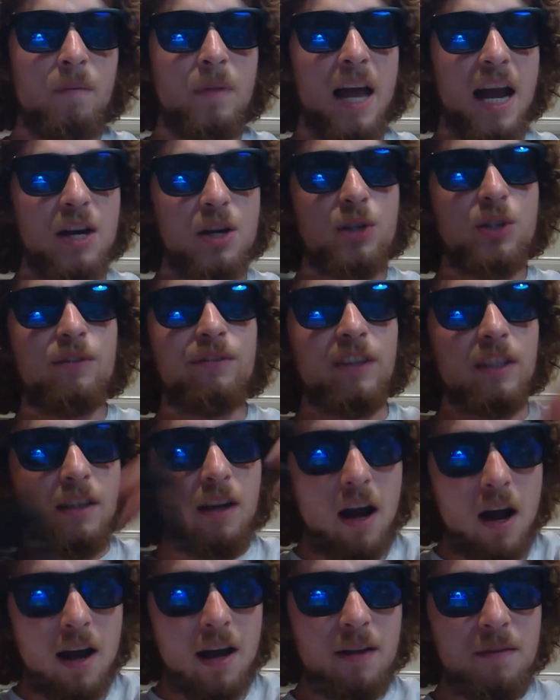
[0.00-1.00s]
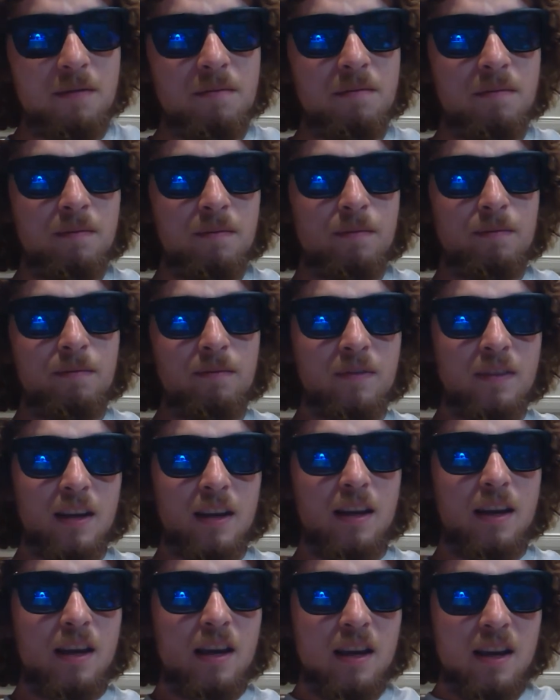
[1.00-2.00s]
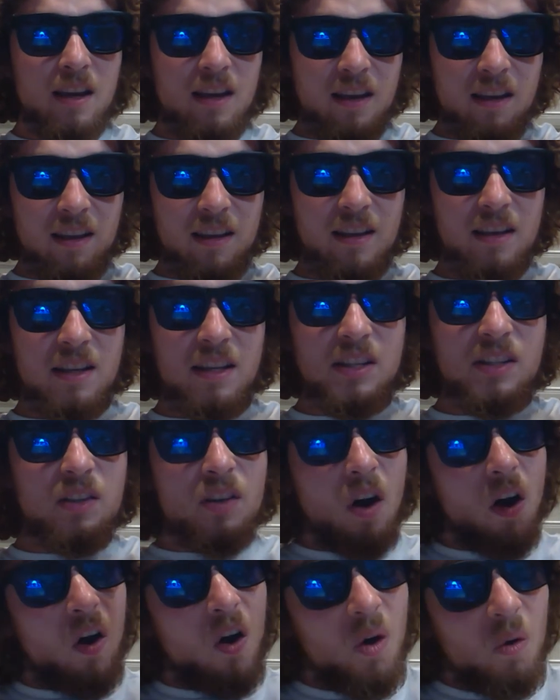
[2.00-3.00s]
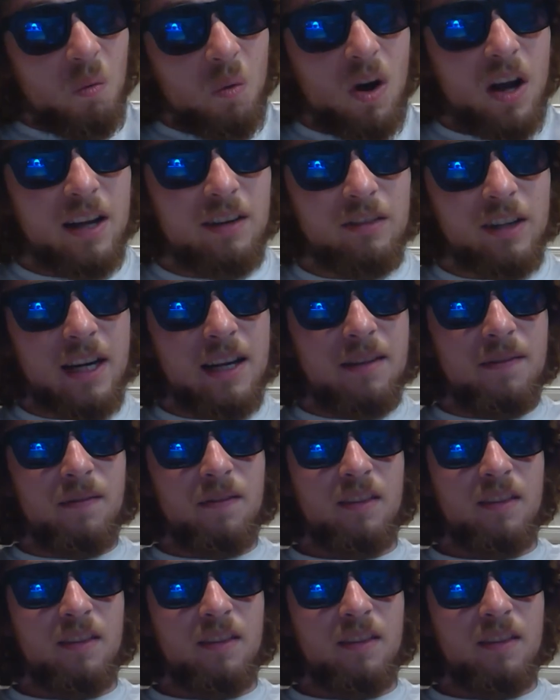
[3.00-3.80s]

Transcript: I just forgot. It's all one, right?